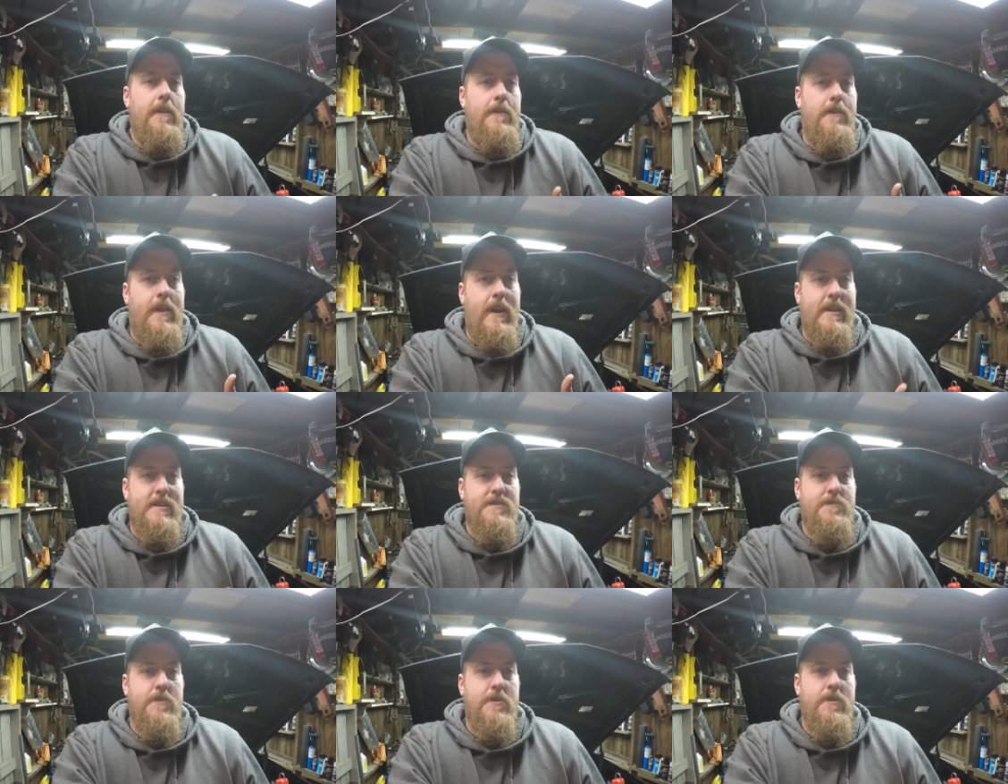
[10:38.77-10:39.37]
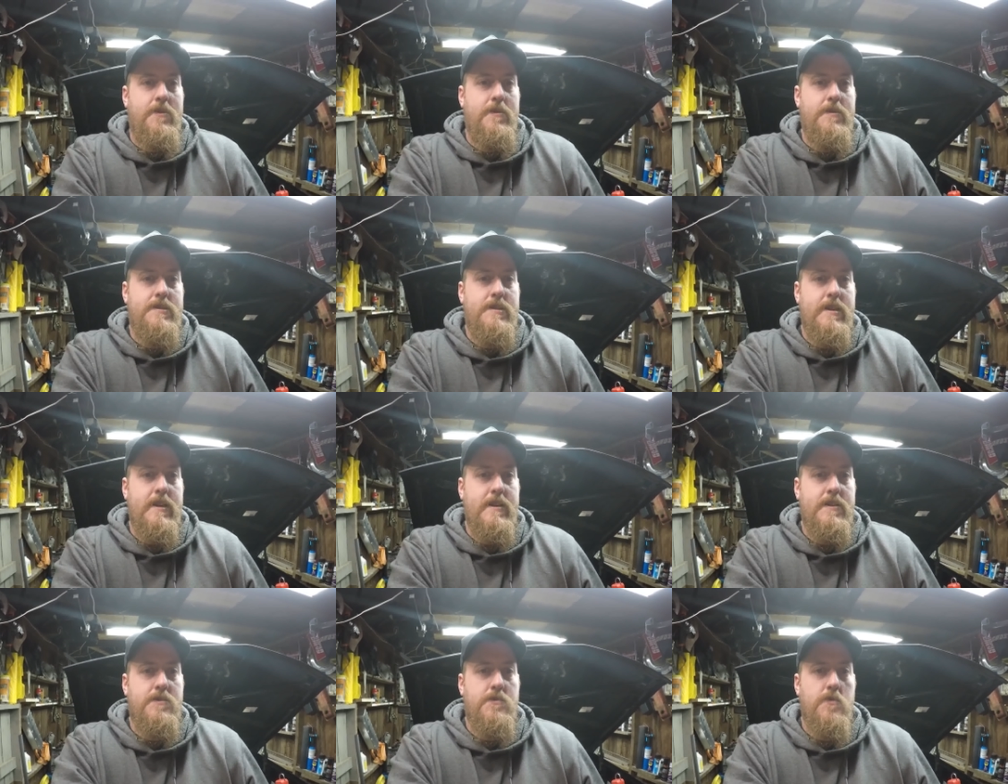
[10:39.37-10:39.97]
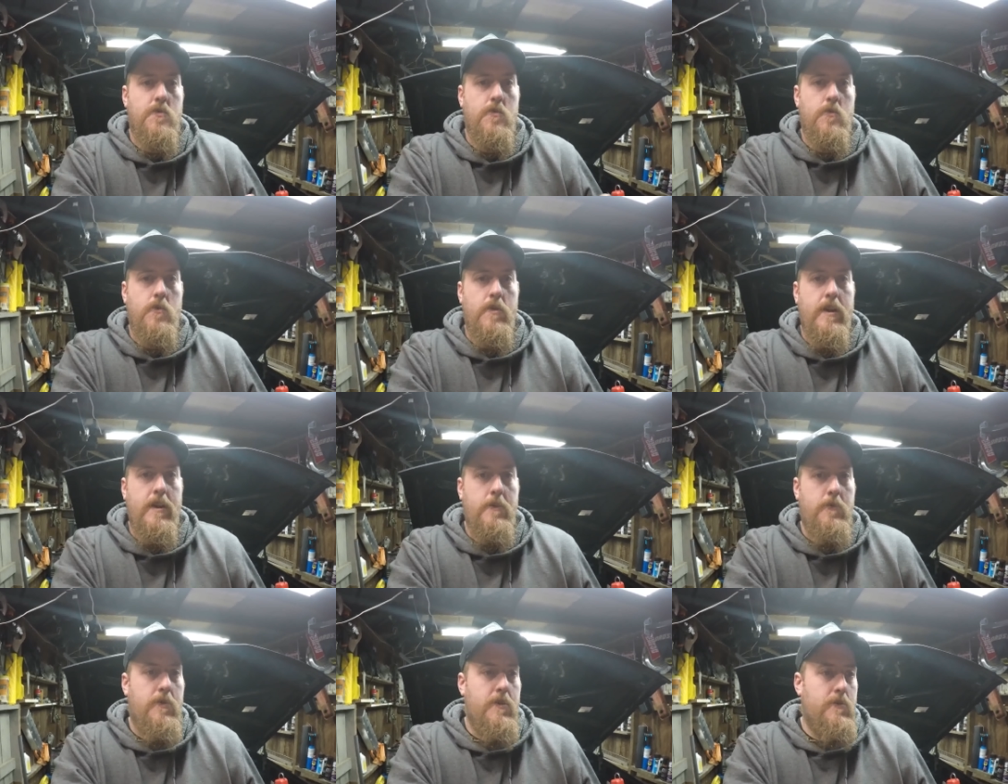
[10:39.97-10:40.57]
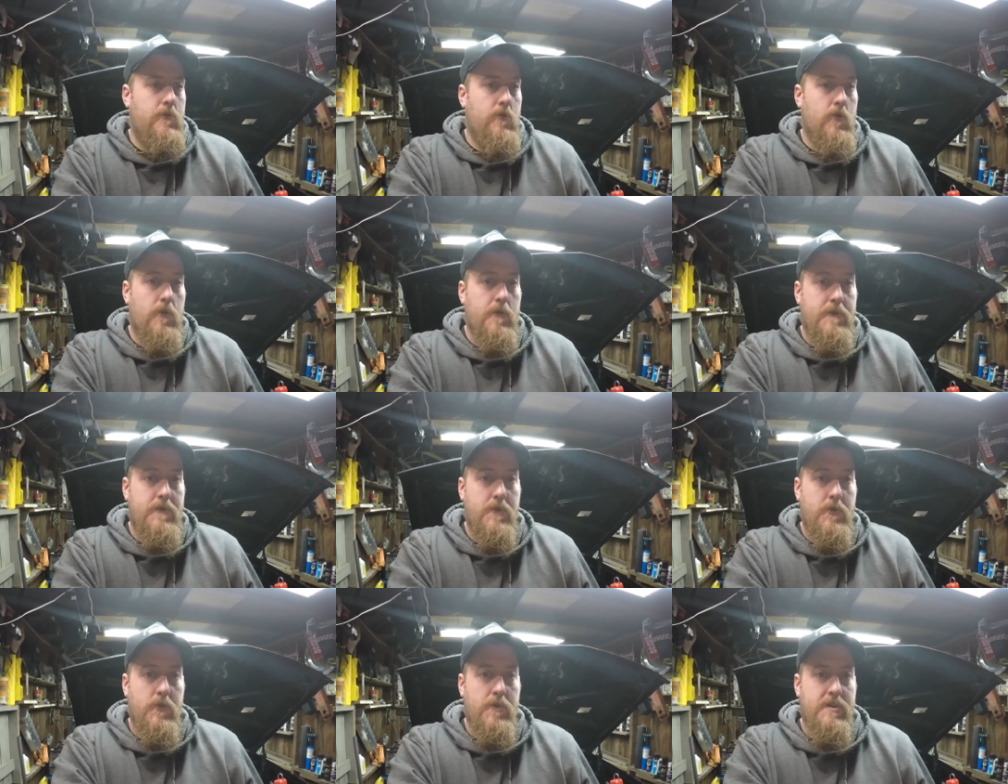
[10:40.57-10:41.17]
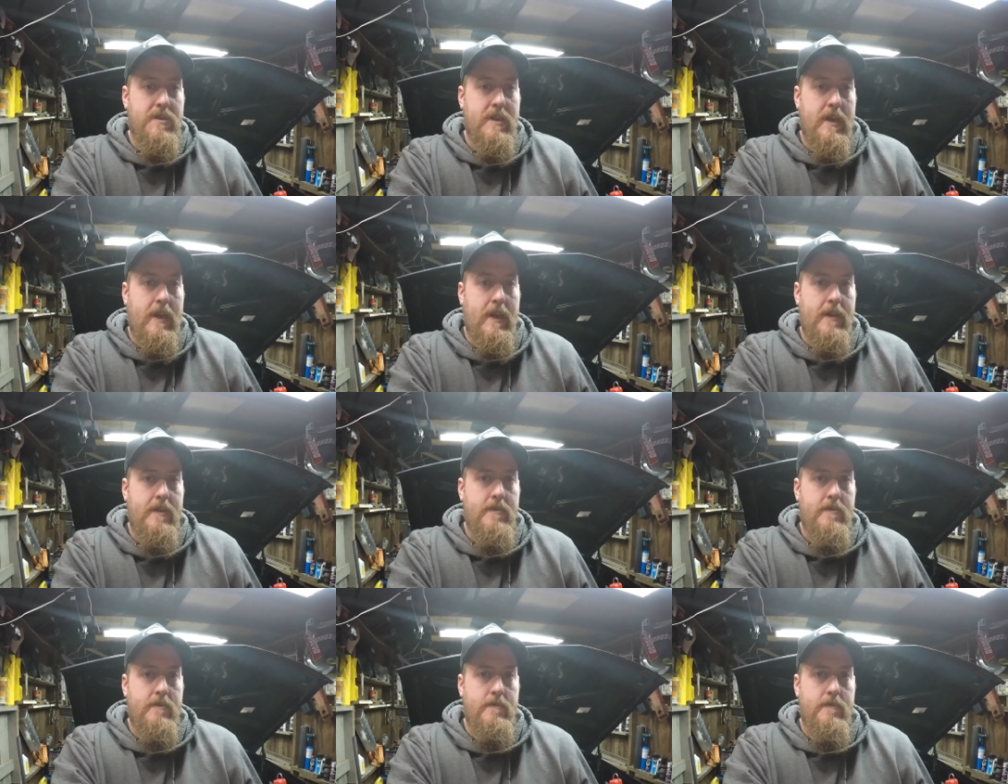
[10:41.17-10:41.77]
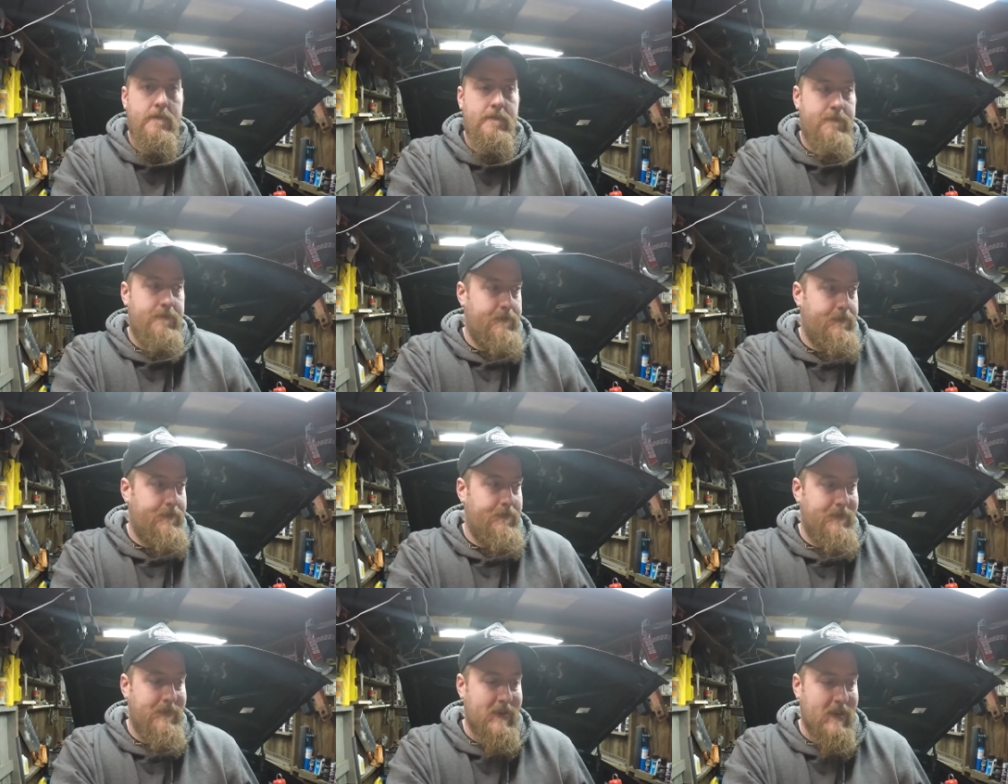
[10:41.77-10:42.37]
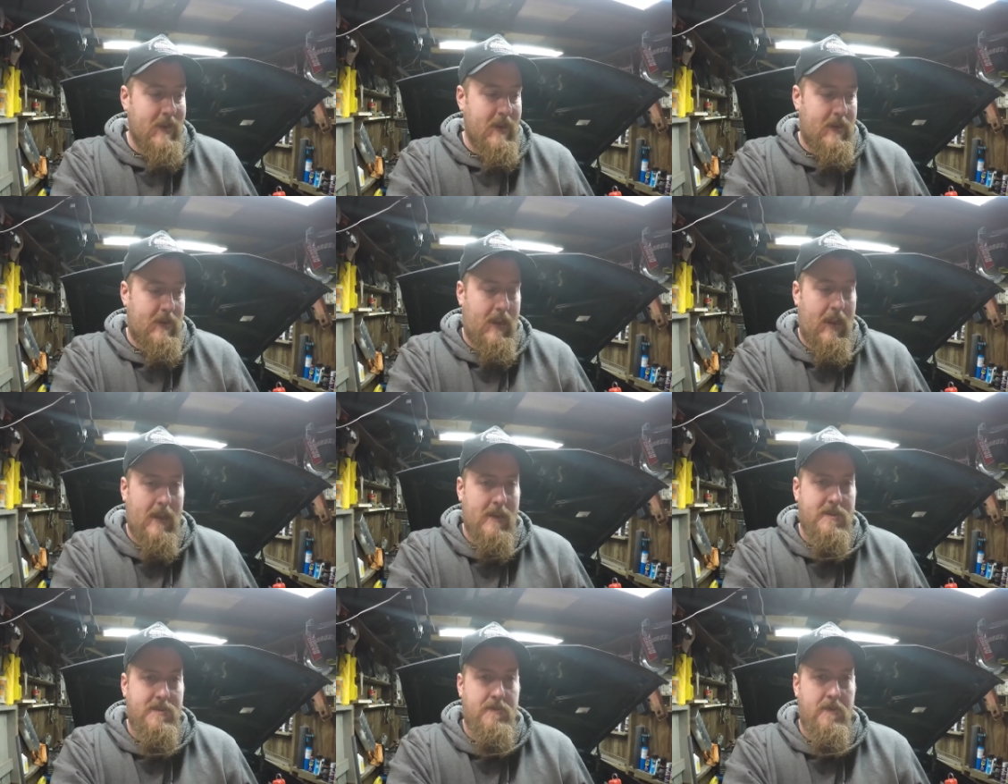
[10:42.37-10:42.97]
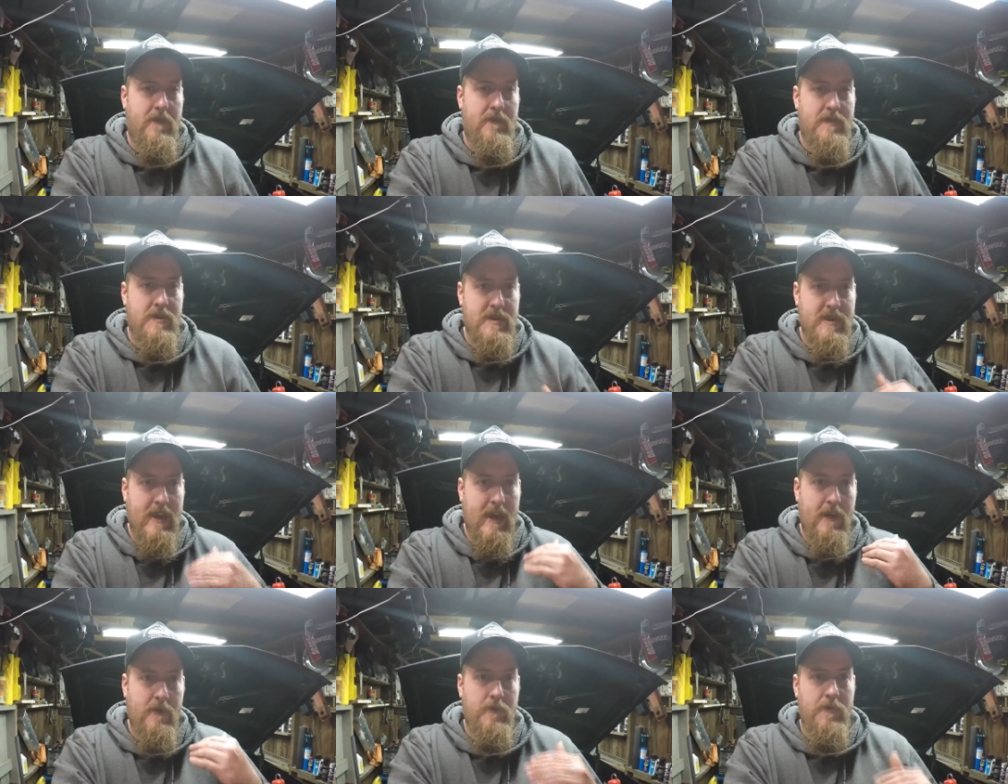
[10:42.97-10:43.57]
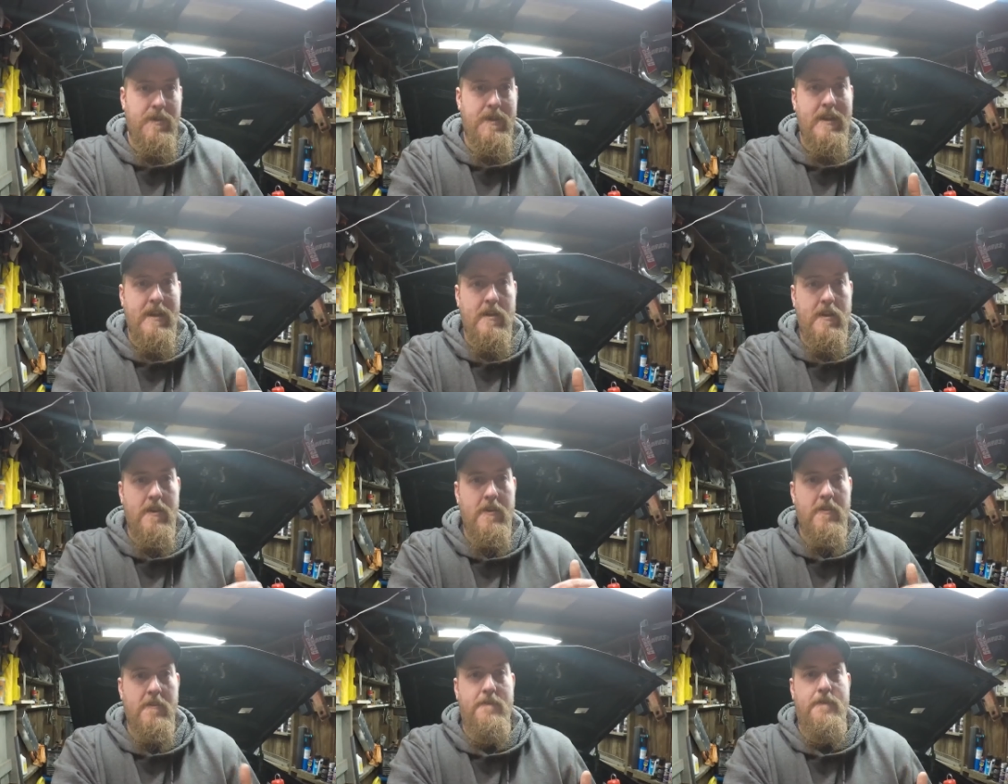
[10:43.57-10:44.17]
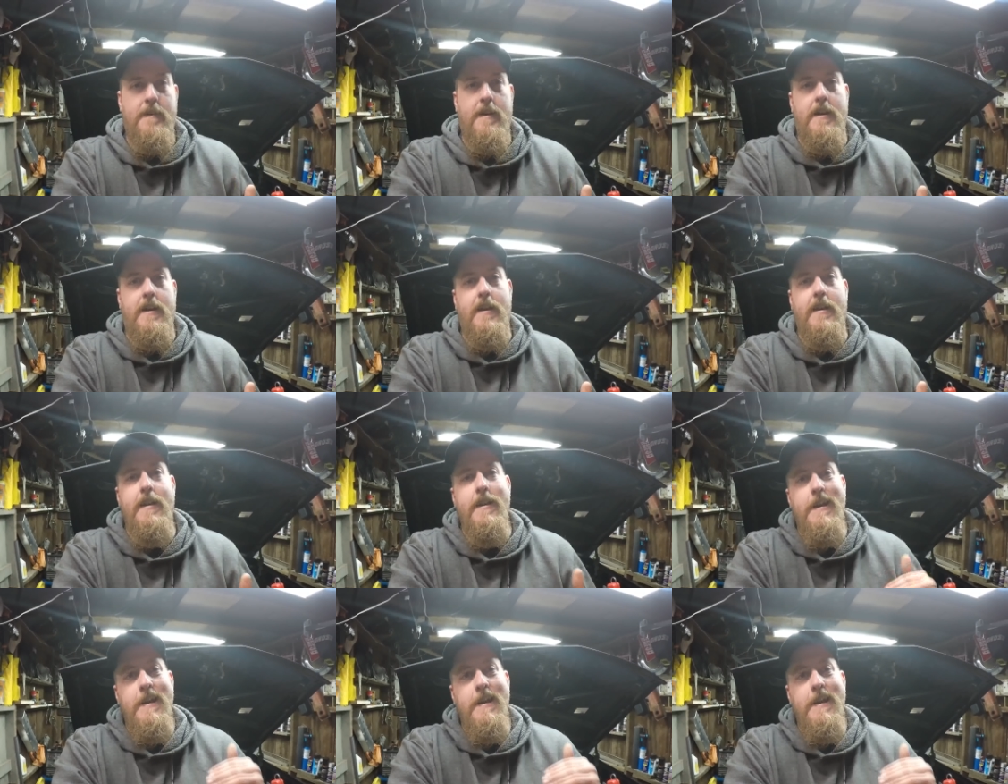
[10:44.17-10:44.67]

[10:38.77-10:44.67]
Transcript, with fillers: That's one of those things where we will work towards that and get an answer of and just kind of really clarify